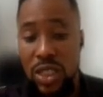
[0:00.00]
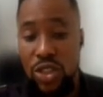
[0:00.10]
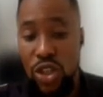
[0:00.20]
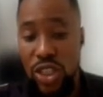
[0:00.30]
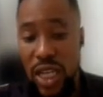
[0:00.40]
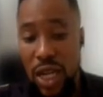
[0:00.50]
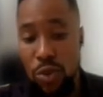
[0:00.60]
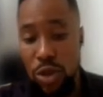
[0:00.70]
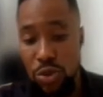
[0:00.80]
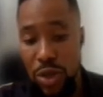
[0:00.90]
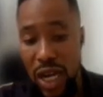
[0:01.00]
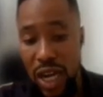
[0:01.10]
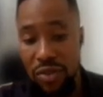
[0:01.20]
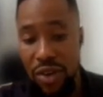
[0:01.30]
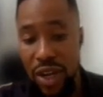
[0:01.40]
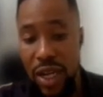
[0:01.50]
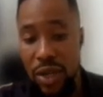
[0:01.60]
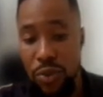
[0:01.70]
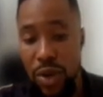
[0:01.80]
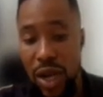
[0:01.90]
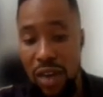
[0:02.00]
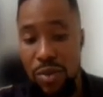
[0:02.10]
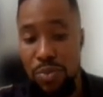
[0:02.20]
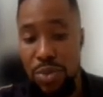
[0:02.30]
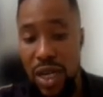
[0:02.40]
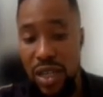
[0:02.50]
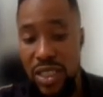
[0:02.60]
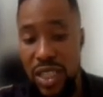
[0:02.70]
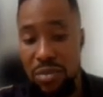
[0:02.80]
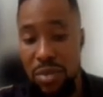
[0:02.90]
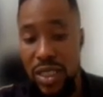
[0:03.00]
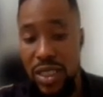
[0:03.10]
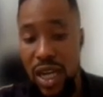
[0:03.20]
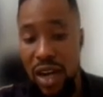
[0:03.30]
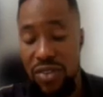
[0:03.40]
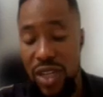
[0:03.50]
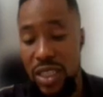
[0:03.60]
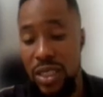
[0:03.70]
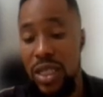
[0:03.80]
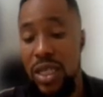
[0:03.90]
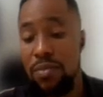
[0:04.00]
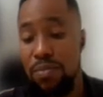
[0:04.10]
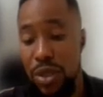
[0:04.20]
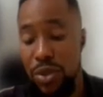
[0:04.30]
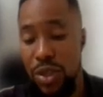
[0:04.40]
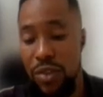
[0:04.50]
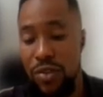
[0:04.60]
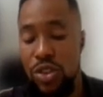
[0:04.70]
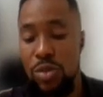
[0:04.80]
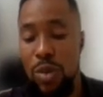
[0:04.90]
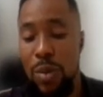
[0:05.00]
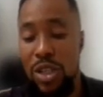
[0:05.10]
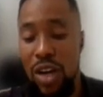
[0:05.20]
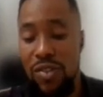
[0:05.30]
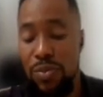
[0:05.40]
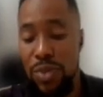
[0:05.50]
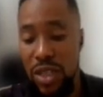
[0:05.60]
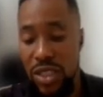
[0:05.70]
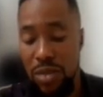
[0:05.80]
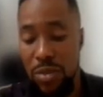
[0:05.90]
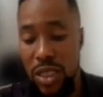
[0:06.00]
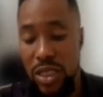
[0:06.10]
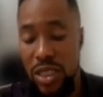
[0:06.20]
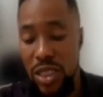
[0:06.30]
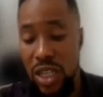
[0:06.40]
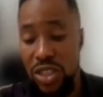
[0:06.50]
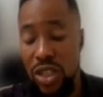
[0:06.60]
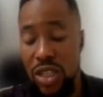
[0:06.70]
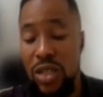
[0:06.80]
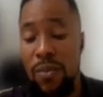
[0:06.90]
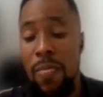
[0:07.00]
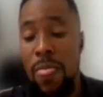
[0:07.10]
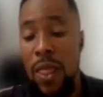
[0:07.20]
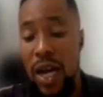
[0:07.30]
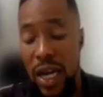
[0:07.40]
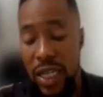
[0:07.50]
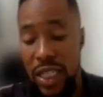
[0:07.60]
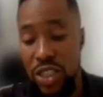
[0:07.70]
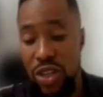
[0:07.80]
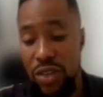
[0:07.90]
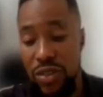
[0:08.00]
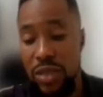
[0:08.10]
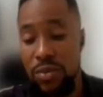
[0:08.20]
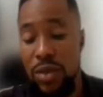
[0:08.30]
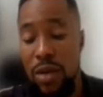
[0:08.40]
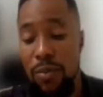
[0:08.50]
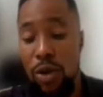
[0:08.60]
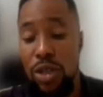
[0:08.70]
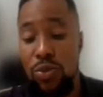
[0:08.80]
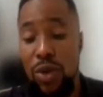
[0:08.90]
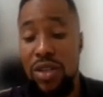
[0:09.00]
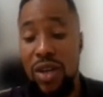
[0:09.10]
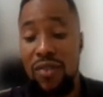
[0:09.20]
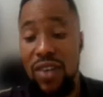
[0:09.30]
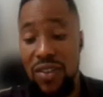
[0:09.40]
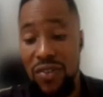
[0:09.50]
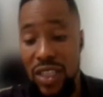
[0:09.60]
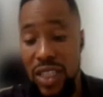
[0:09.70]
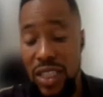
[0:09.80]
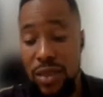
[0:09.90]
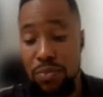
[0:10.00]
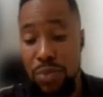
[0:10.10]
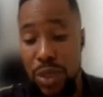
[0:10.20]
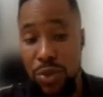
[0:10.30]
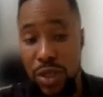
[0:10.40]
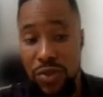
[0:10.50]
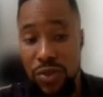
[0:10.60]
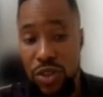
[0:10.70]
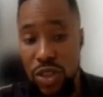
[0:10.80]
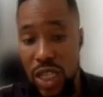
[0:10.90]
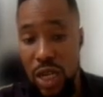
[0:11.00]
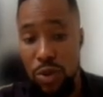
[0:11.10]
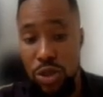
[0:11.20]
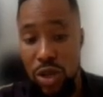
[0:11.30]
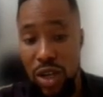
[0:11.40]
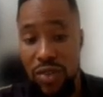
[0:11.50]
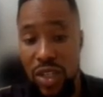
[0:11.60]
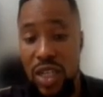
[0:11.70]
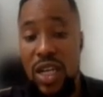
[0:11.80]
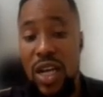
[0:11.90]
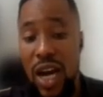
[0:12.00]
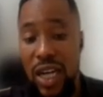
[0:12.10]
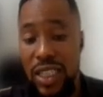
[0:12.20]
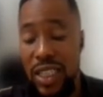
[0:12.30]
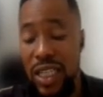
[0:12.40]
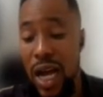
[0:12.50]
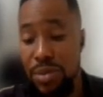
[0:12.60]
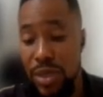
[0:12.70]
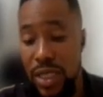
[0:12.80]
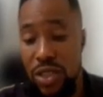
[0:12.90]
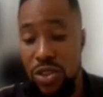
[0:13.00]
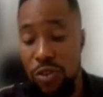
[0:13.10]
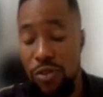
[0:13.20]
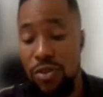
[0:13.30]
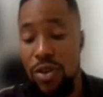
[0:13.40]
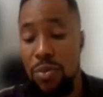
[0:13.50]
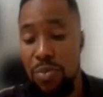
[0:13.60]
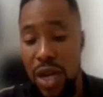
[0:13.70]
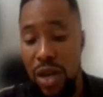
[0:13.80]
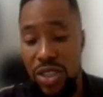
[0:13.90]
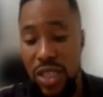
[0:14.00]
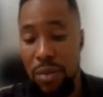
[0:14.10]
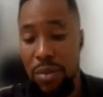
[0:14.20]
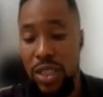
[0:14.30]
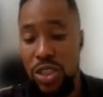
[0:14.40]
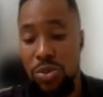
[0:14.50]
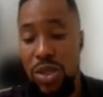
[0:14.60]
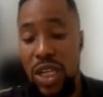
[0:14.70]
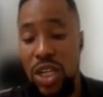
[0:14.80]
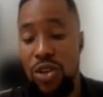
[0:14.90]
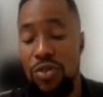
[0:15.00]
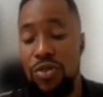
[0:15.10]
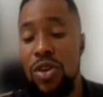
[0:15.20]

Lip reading: Just like what we have here, we have a PR segment after the P wave. So the moment you have a PR segment is actually an atrial rhythm. But when you have an inverted P wave, just like what you have here, and there's an absence of PR segment, you'll be thinking of